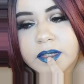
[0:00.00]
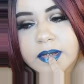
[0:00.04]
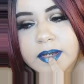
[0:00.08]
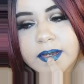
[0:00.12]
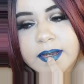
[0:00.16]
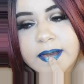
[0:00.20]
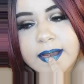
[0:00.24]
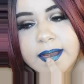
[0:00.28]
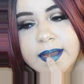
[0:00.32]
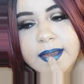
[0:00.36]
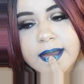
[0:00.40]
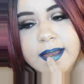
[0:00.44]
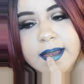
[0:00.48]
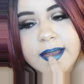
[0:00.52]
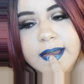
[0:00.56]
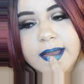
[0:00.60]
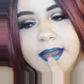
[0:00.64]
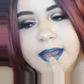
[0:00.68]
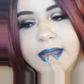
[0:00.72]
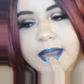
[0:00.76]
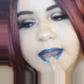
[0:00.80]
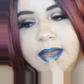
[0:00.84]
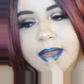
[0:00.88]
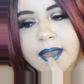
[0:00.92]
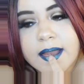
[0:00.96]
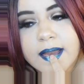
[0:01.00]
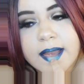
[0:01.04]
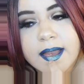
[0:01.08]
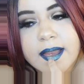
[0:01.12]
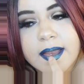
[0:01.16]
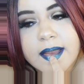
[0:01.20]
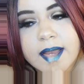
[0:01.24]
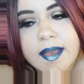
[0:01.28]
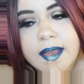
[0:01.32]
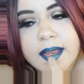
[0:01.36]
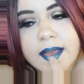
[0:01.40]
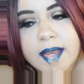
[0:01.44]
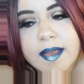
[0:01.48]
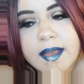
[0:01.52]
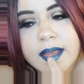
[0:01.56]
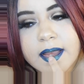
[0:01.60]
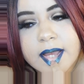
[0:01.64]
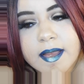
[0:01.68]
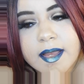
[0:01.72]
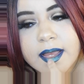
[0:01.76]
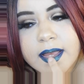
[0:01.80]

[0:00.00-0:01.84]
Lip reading: [no speech]